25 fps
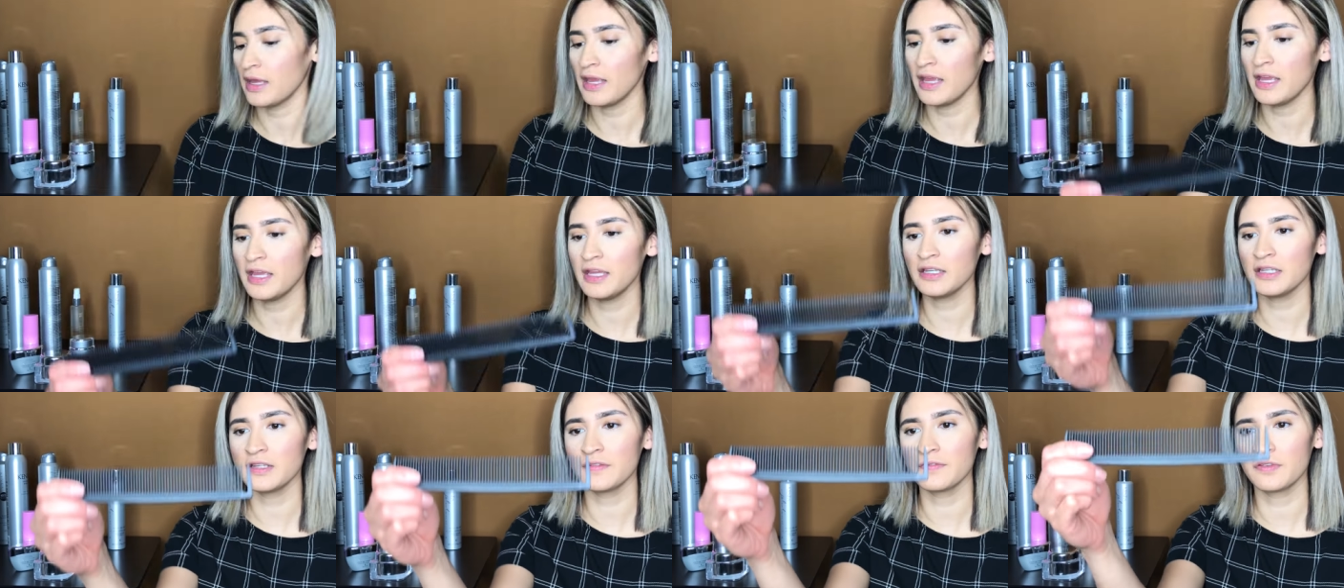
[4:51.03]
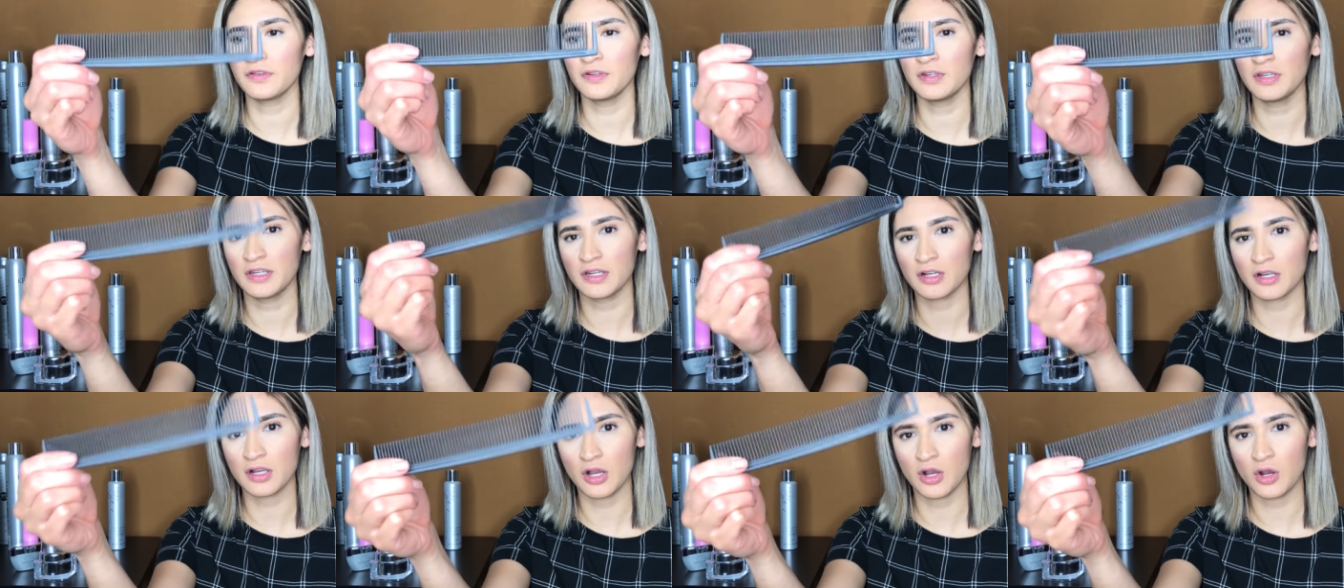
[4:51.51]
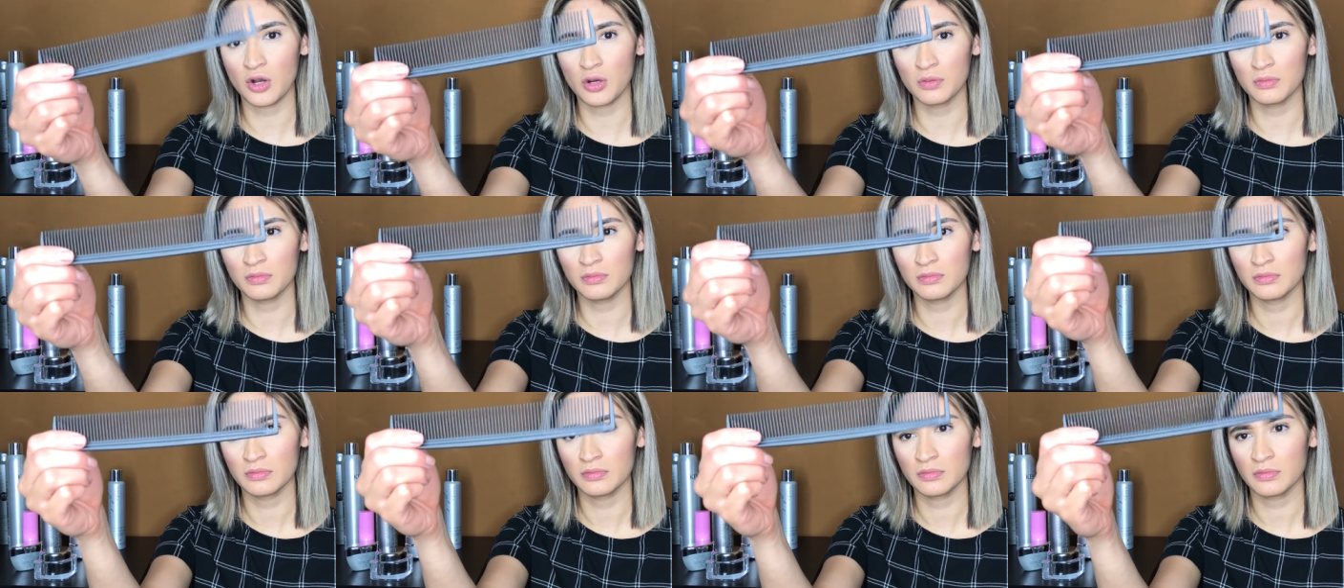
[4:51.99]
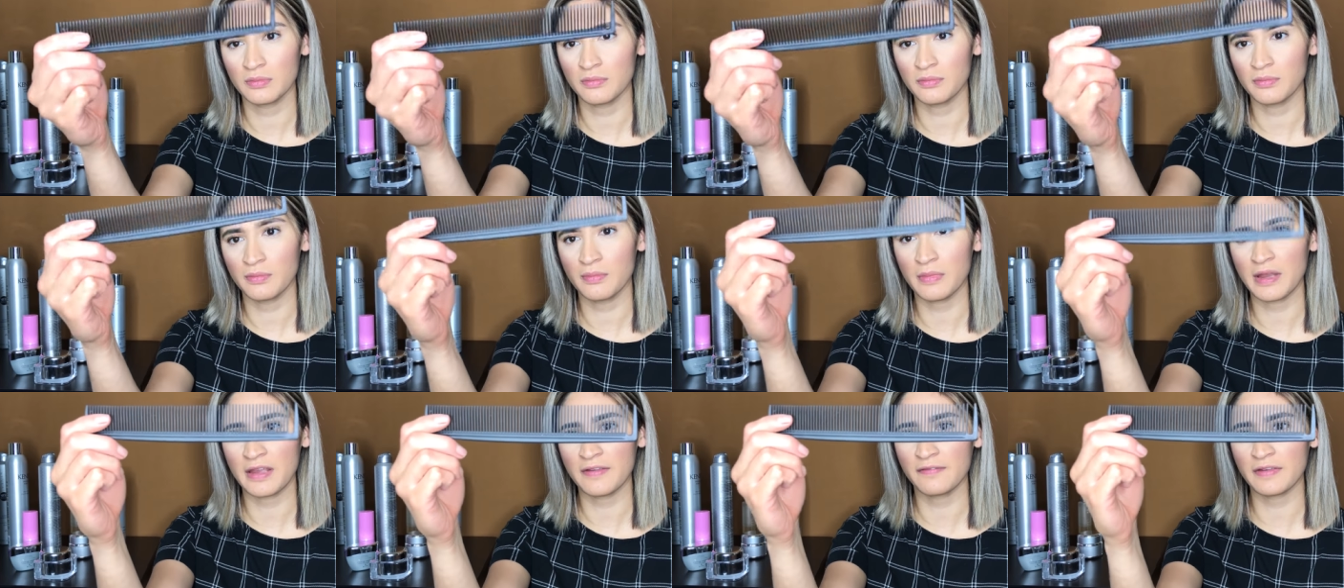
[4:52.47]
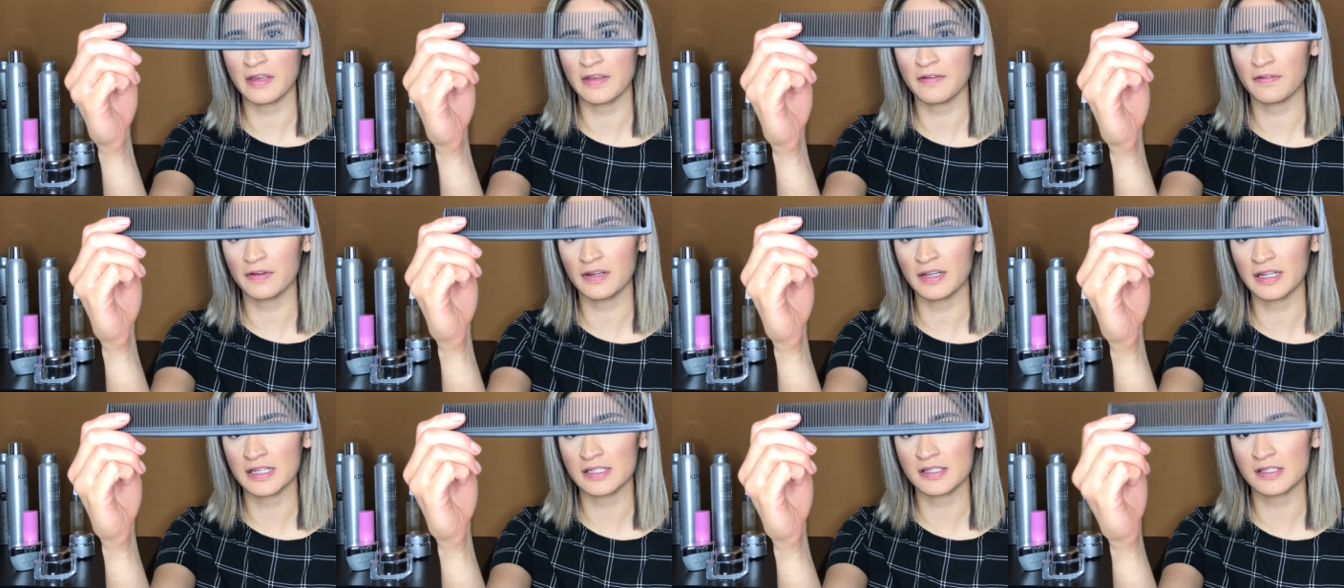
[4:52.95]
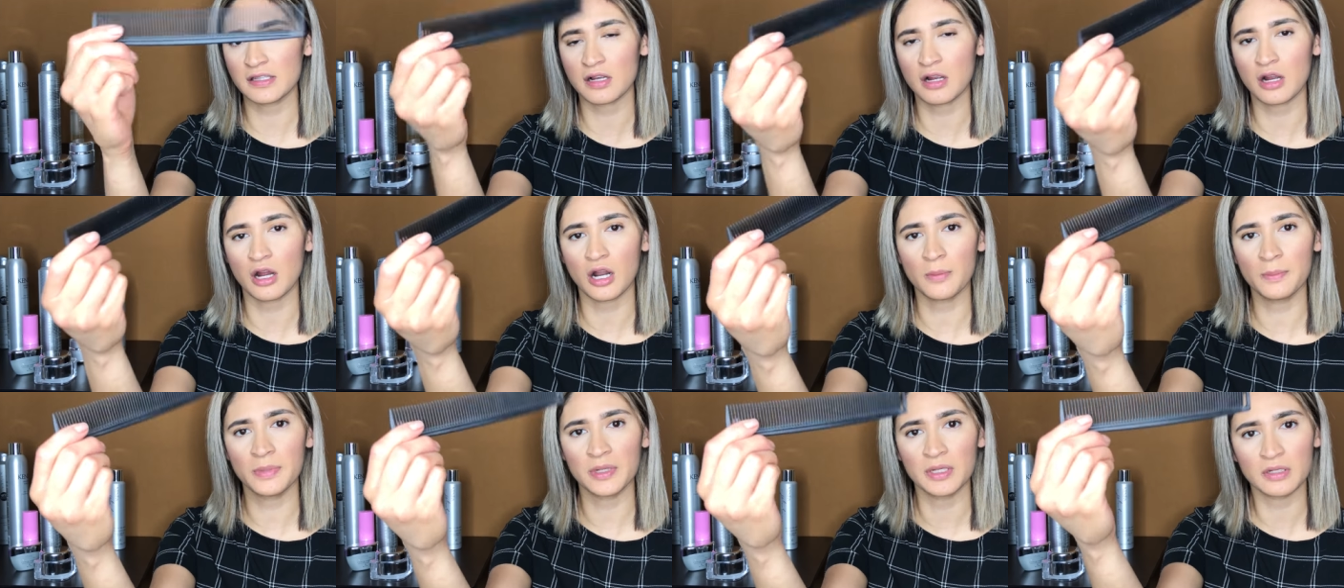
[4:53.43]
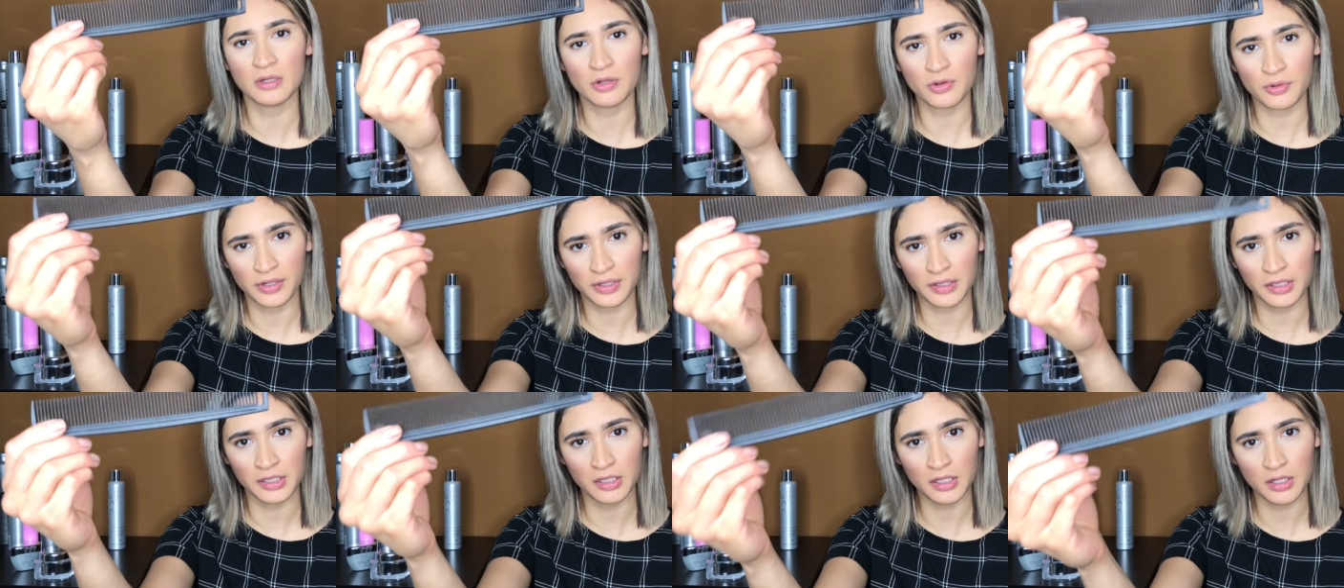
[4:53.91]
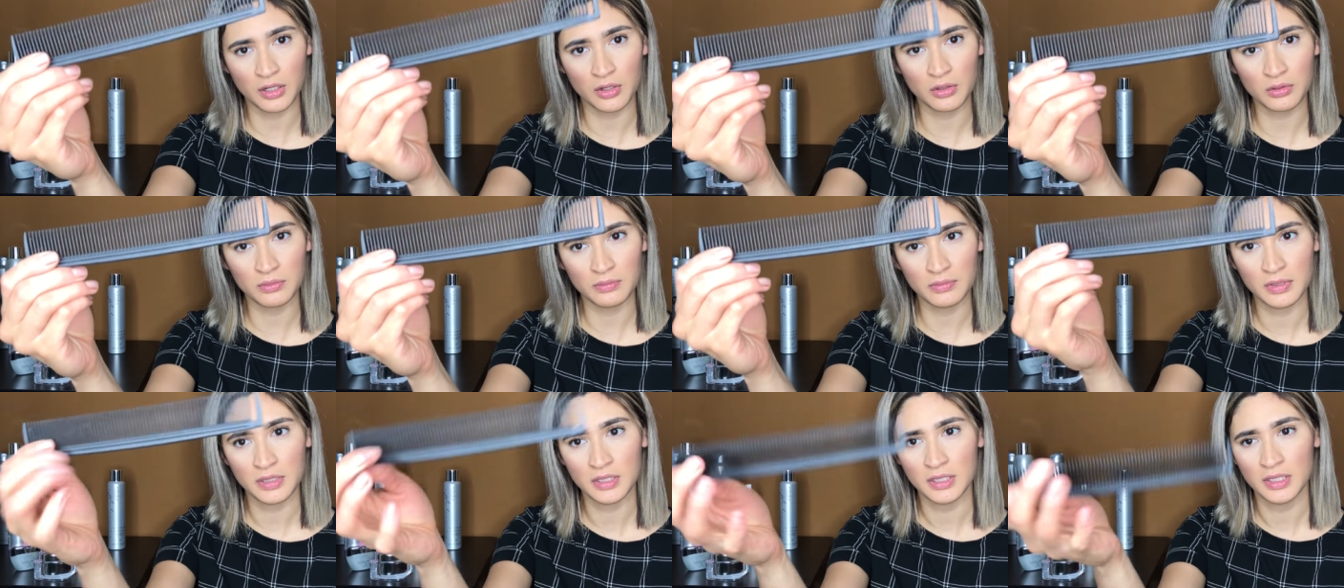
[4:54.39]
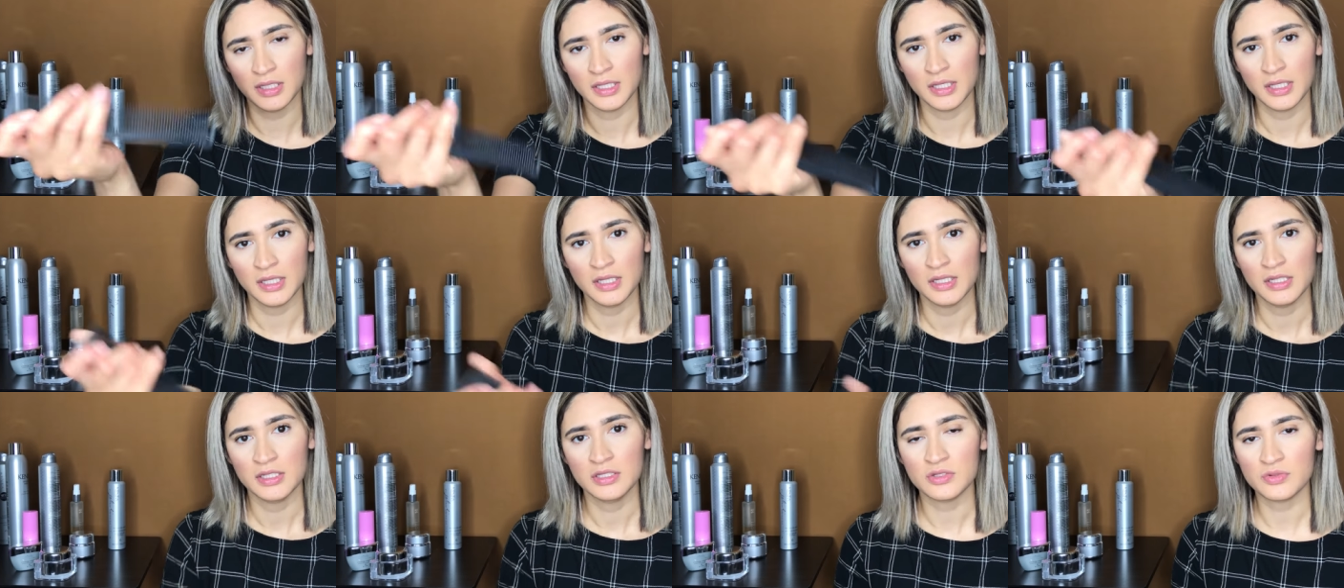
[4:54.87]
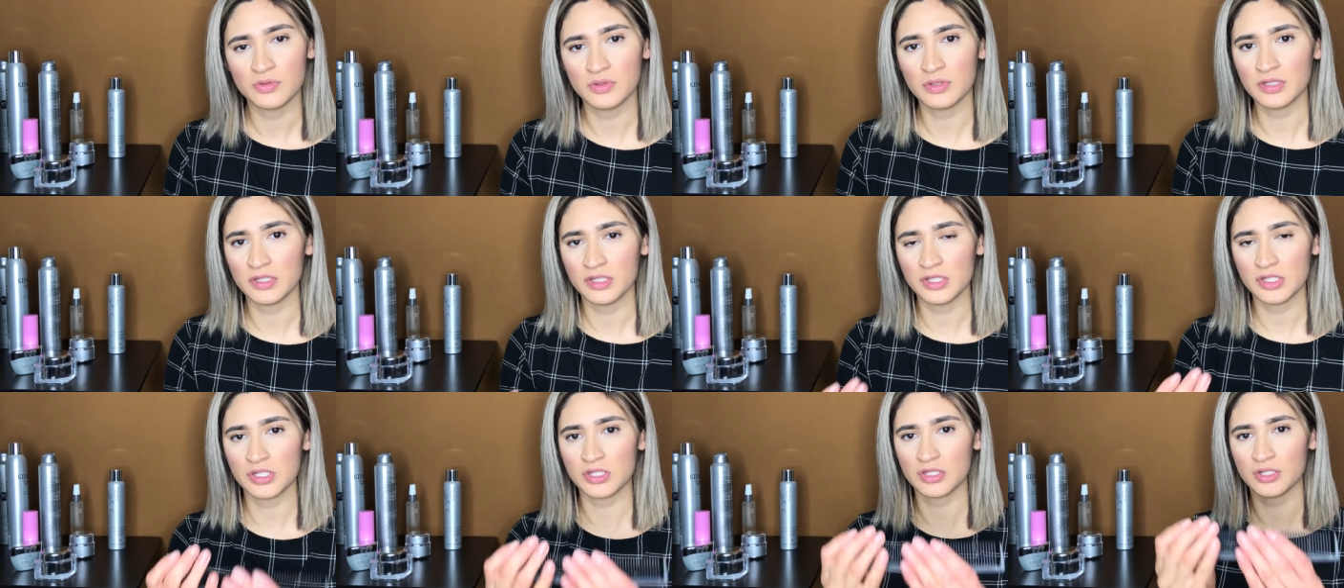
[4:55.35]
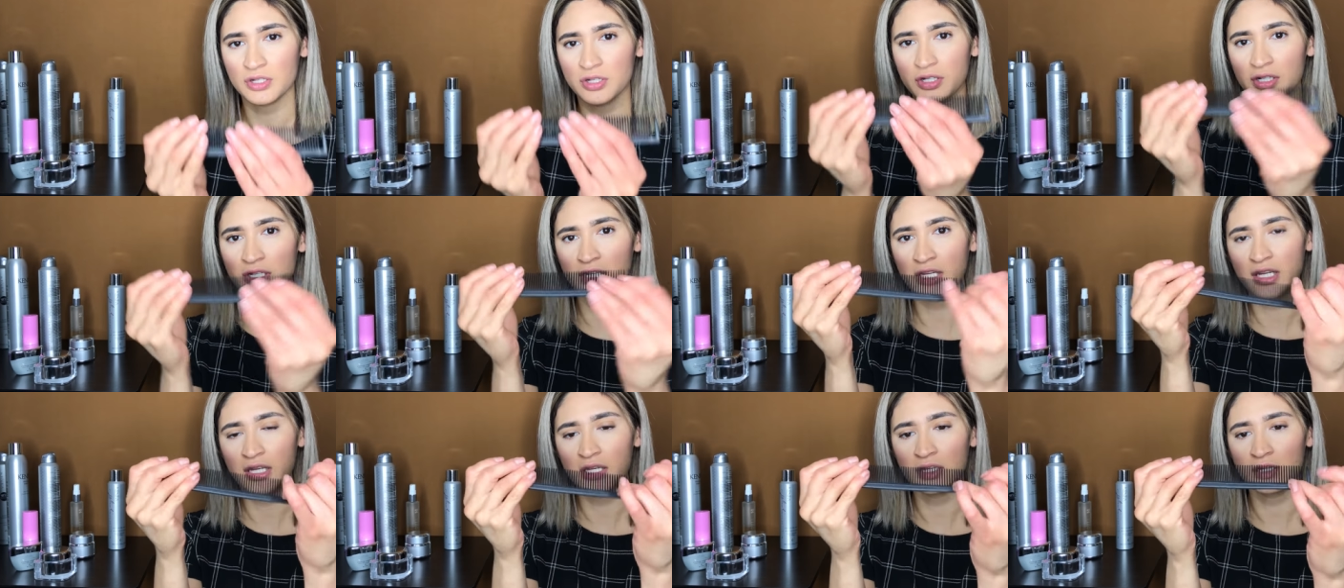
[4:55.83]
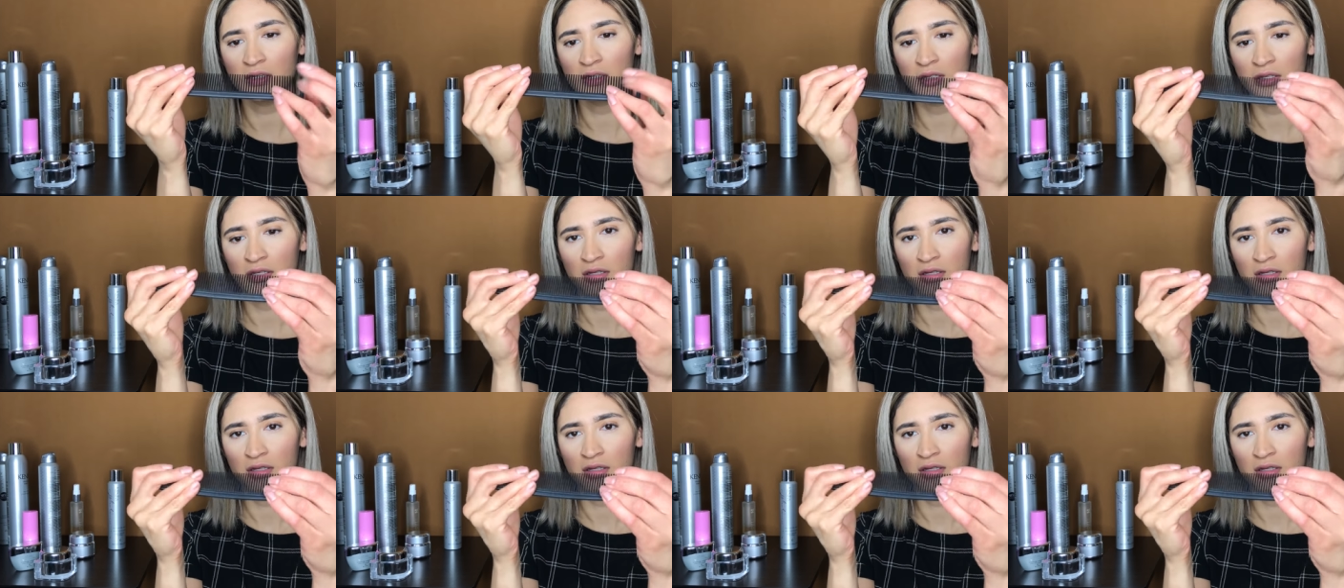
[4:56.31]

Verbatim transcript: And if you need a comb, my favorite is the Carbon Cricket comb. It's really sturdy.